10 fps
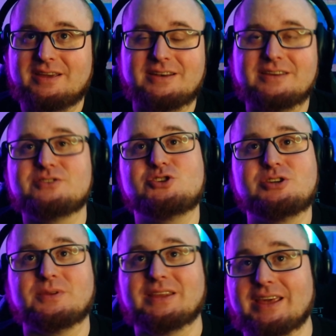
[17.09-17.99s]
It does
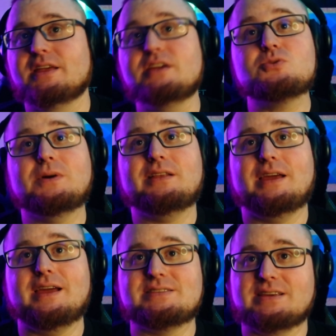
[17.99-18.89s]
genuinely help, as well
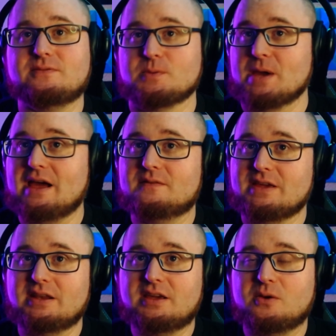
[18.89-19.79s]
as if you have
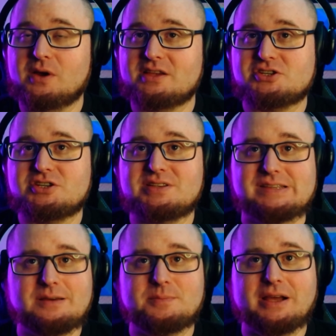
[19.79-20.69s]
any
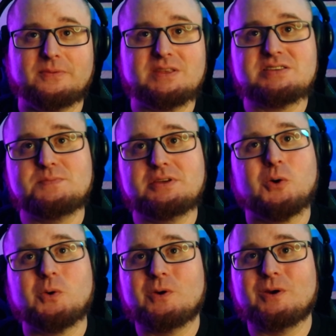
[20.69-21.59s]
questions about this
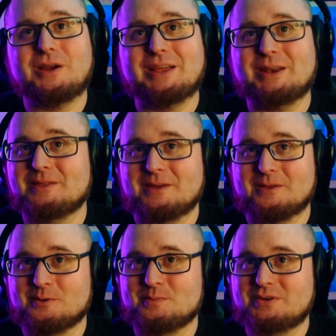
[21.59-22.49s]
build or any of the
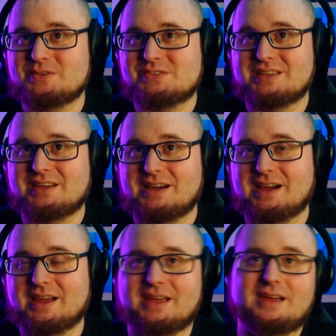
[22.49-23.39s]
other builds that
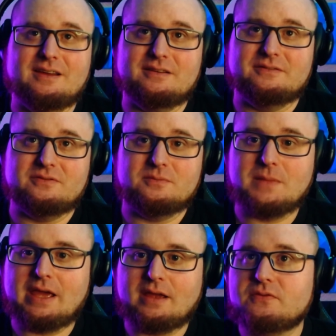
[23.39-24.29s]
I have
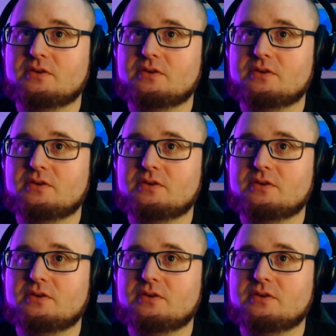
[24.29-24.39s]
made,